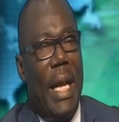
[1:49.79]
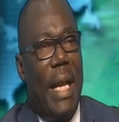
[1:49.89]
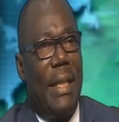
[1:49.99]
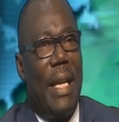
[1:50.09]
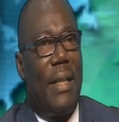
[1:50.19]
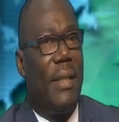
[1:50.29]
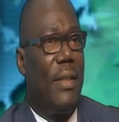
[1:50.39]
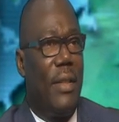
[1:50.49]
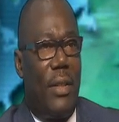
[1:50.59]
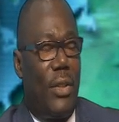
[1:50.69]
And that
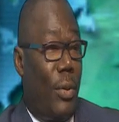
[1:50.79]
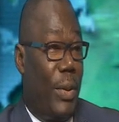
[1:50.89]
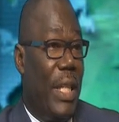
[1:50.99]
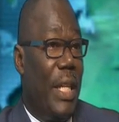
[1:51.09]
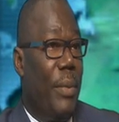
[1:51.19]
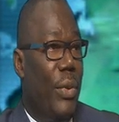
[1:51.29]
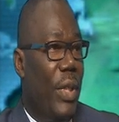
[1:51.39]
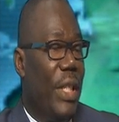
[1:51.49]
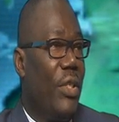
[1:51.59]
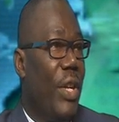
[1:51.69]
is not
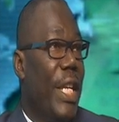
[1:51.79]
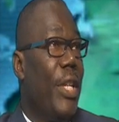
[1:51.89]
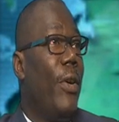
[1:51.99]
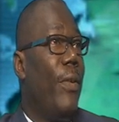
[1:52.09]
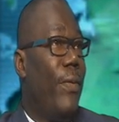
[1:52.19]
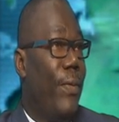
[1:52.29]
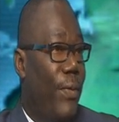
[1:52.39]
sustainable. It's not enough